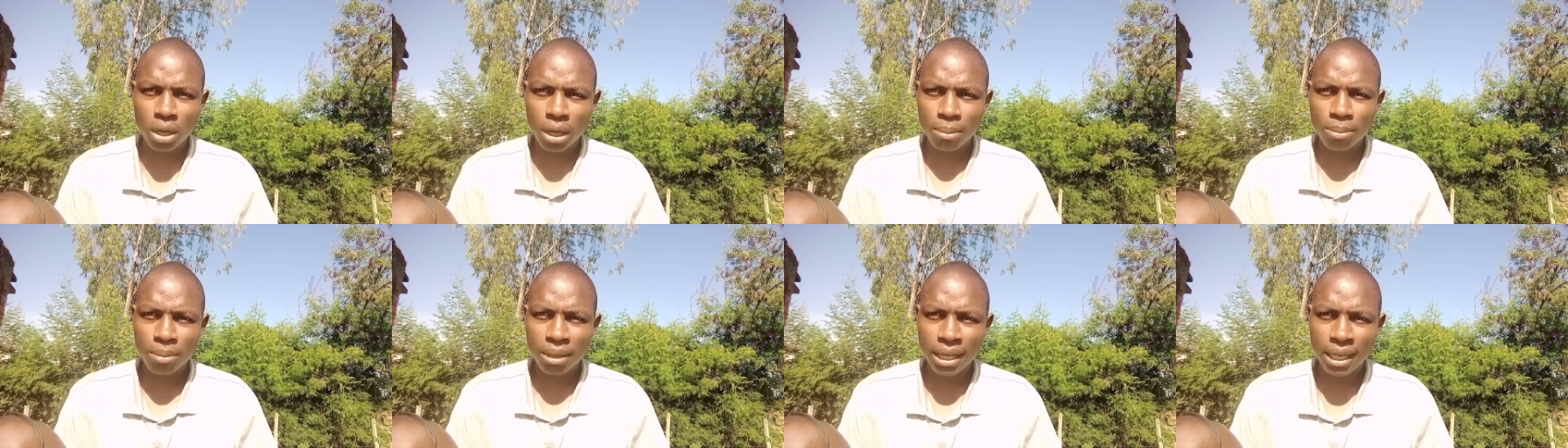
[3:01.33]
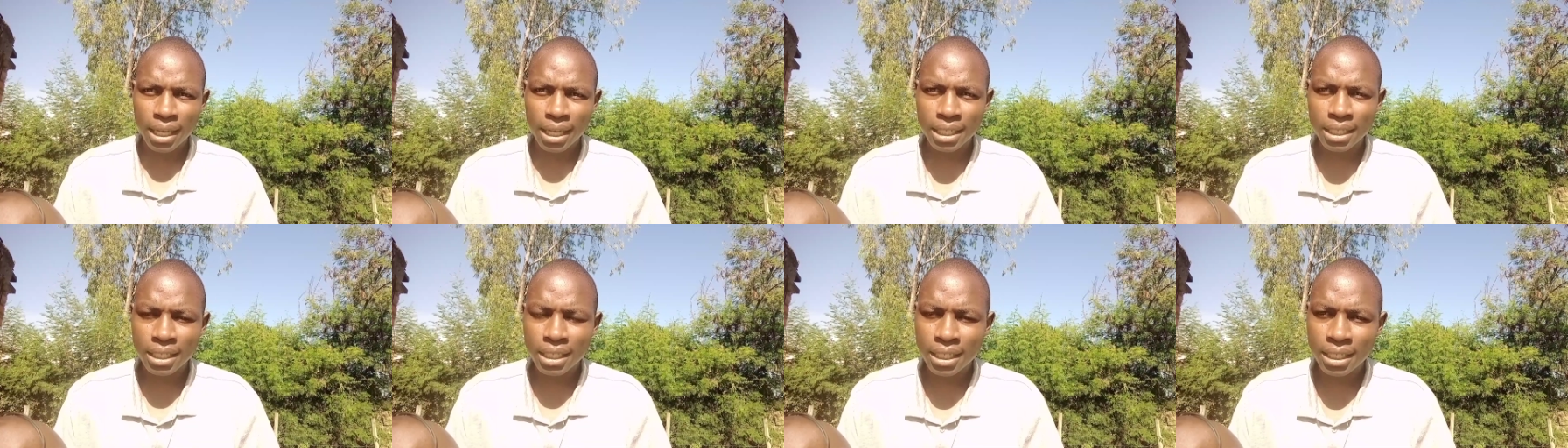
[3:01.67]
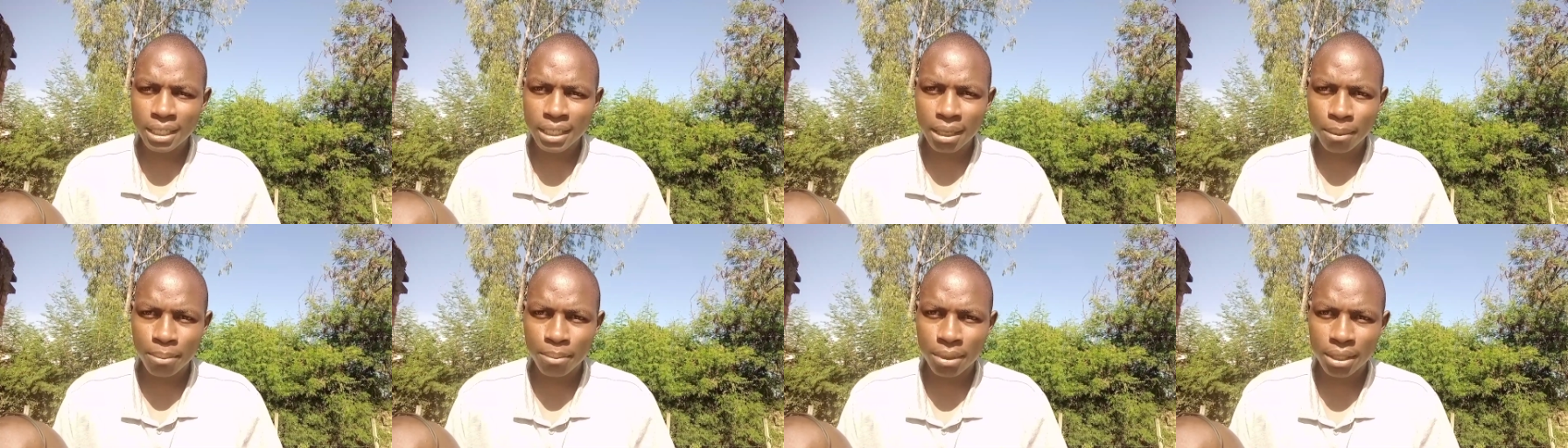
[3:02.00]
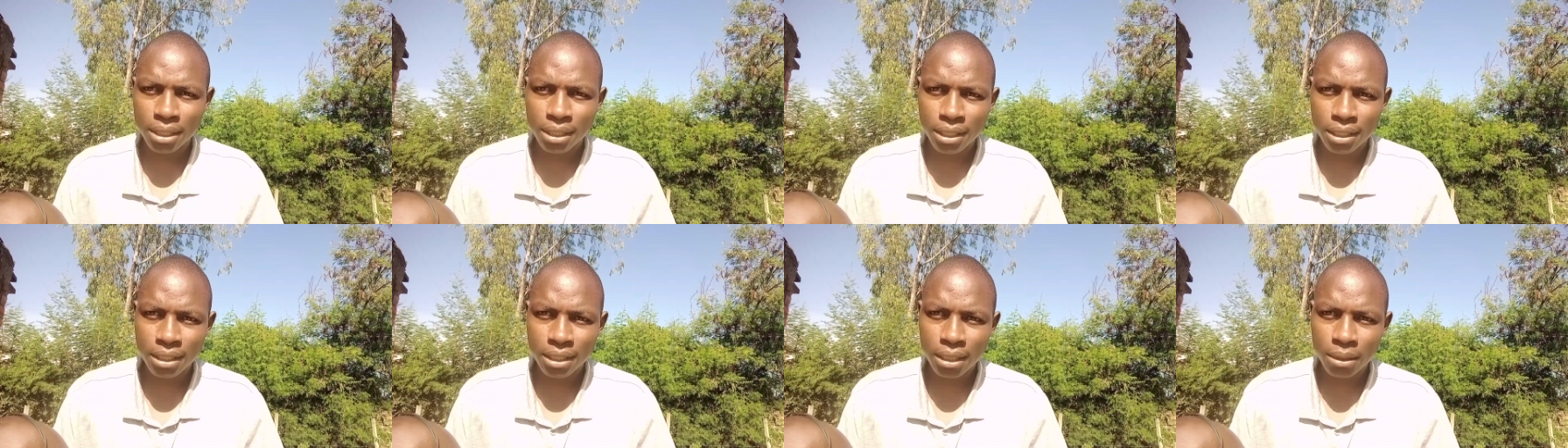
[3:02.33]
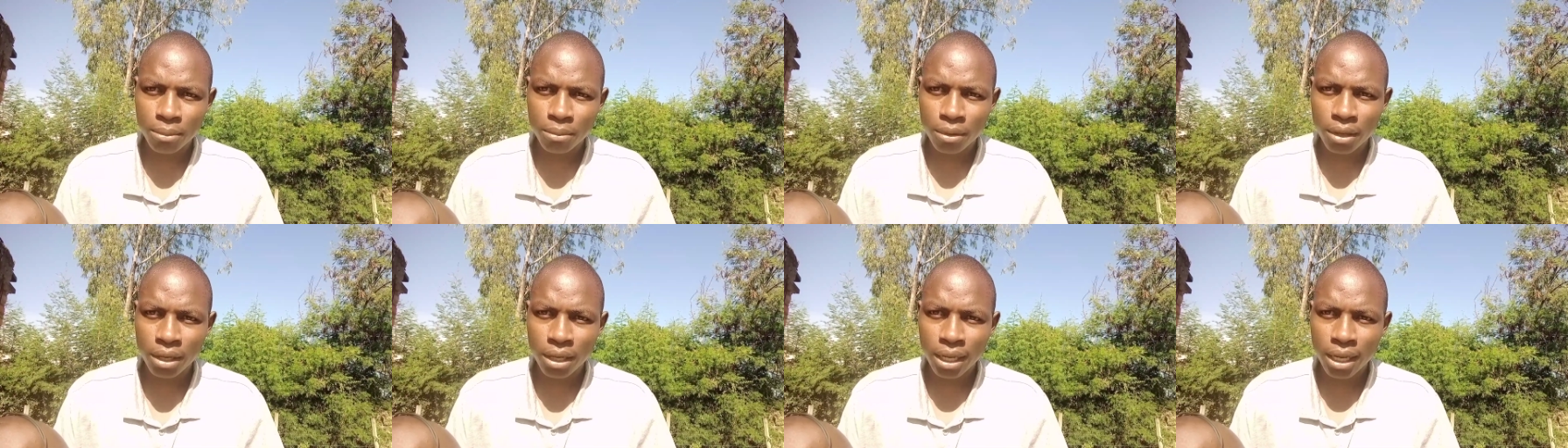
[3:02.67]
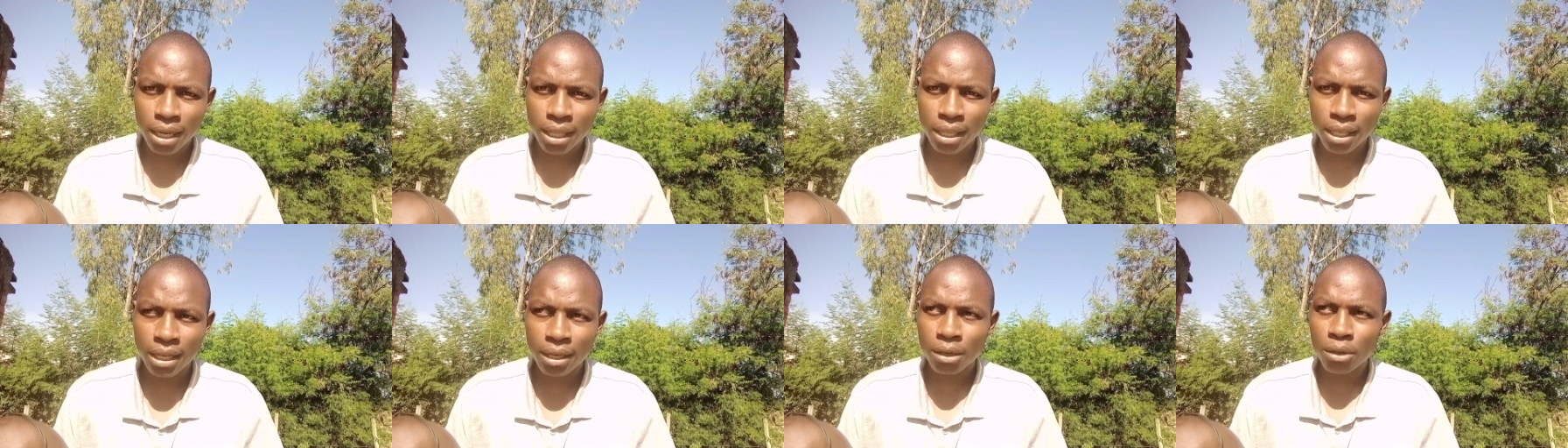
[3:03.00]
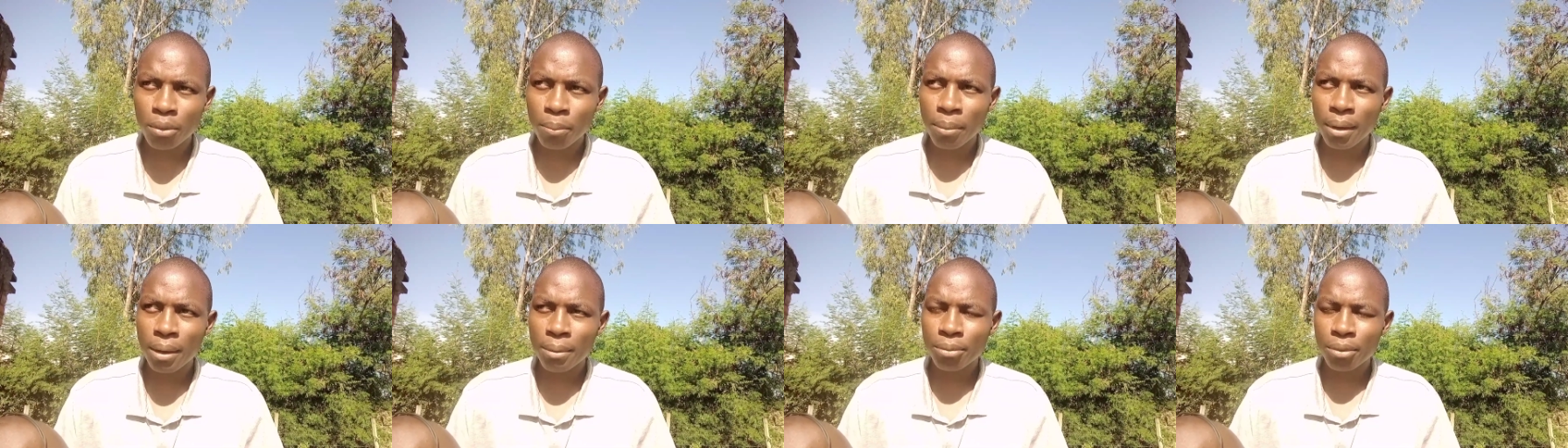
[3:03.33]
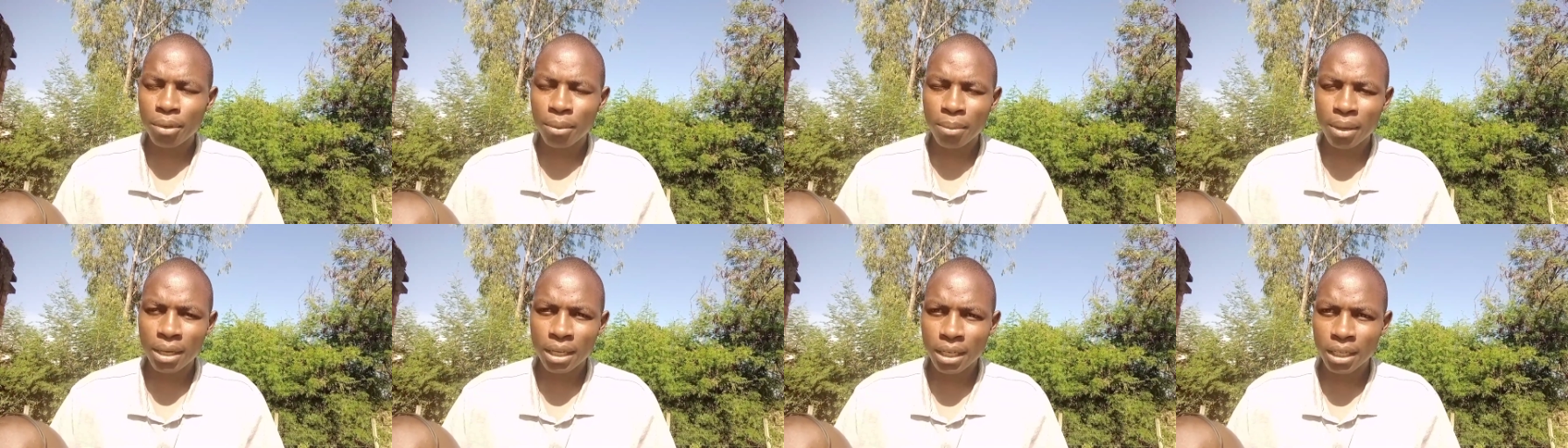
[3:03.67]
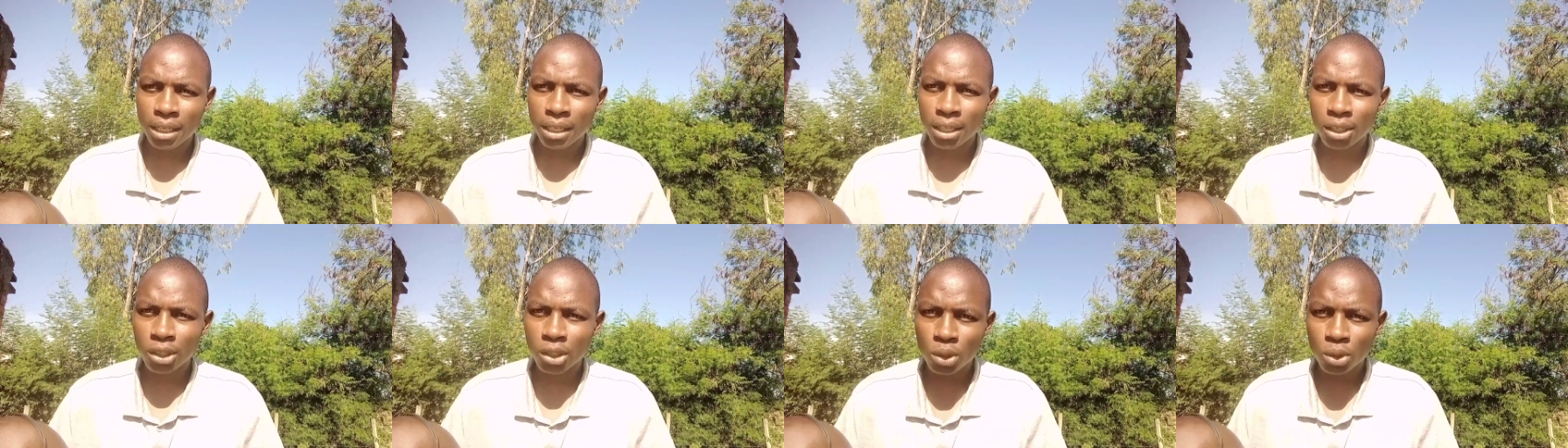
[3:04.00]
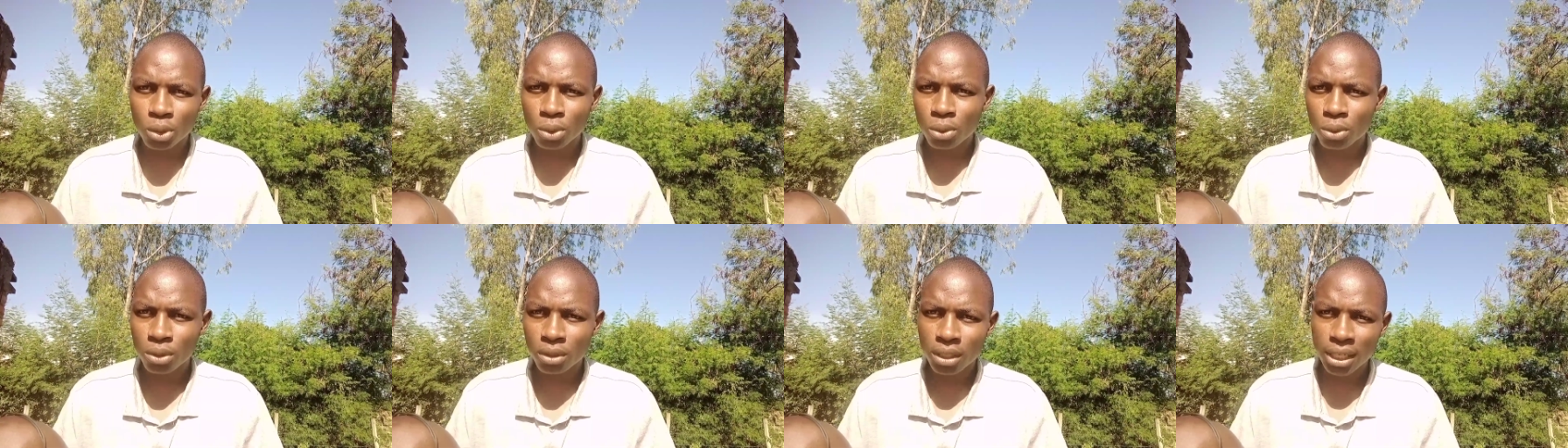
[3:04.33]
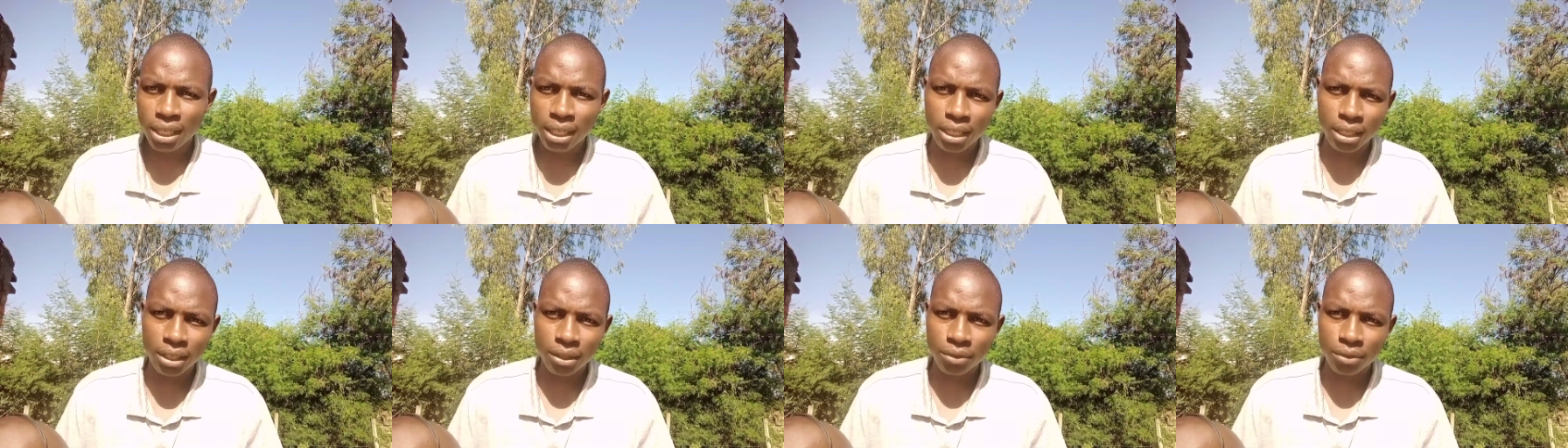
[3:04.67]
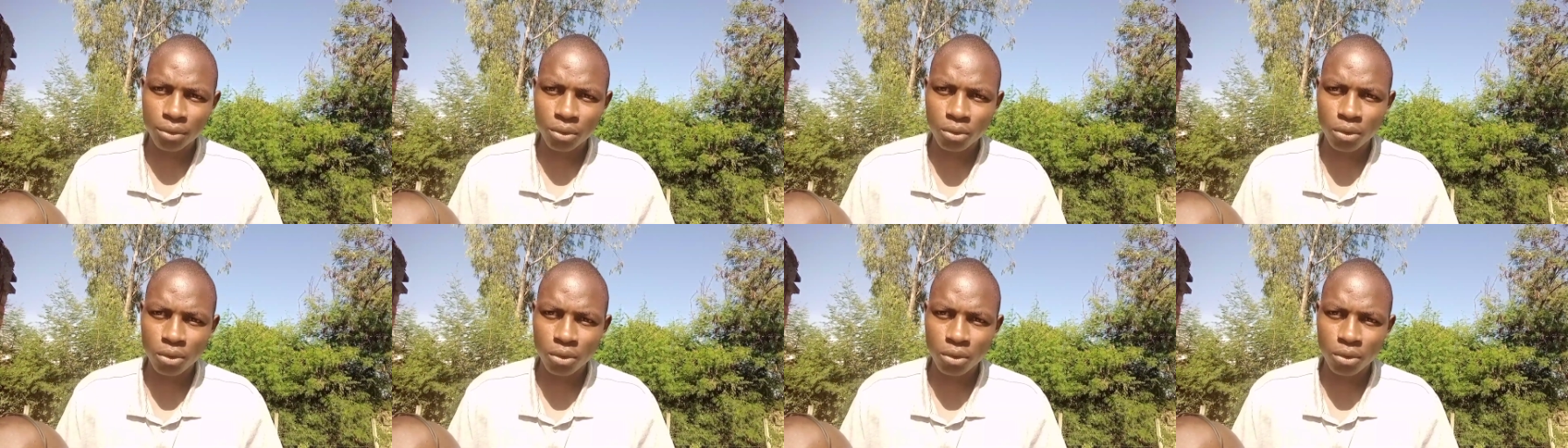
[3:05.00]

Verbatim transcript: can be engaging in some business somewhere and then you pump your money into trading